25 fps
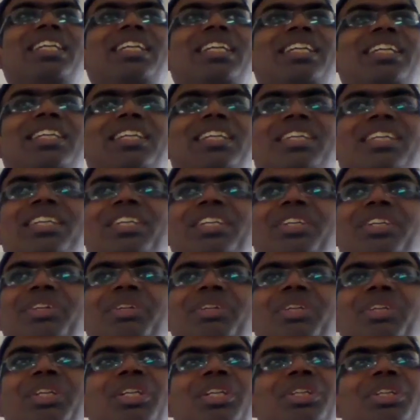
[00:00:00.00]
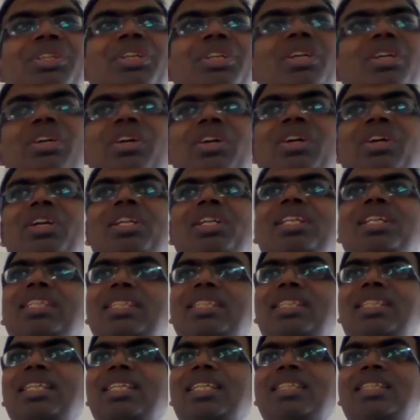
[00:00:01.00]
and so all
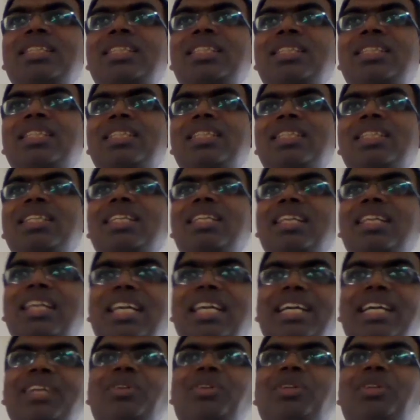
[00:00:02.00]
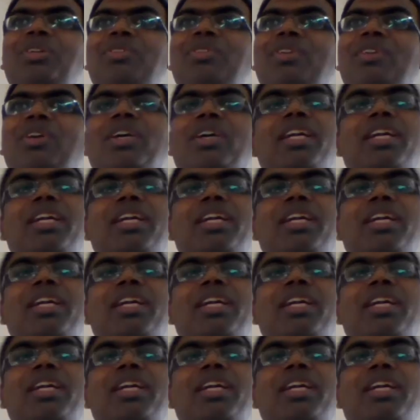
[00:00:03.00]
these things, I don't